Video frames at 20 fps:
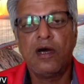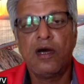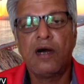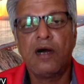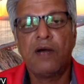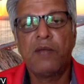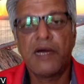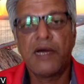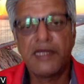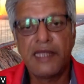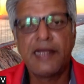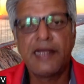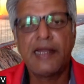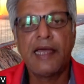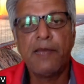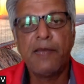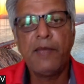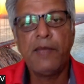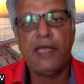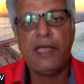By that I
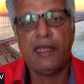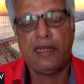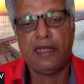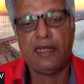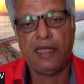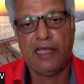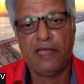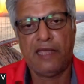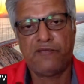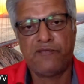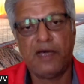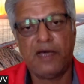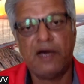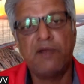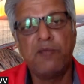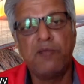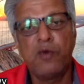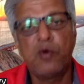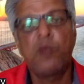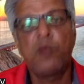mean, if a
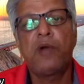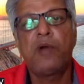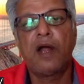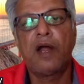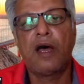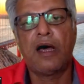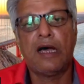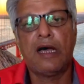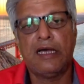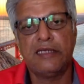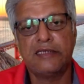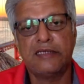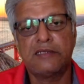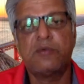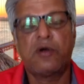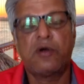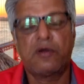Bumrah is about,